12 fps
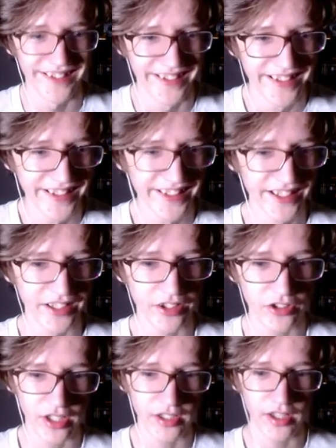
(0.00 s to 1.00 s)
He's
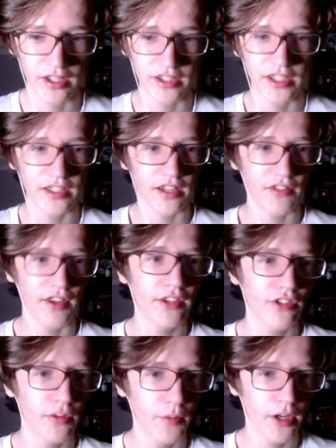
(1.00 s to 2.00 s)
getting a, getting a
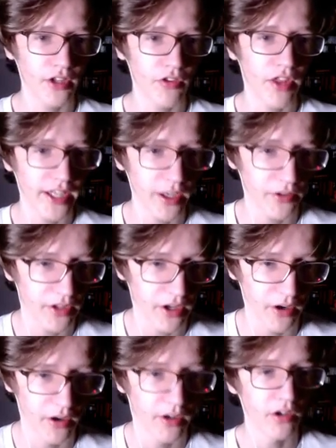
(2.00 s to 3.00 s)
taste of what it's like out
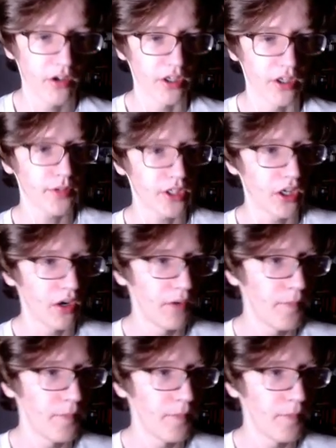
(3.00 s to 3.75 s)
there. Well, here we go.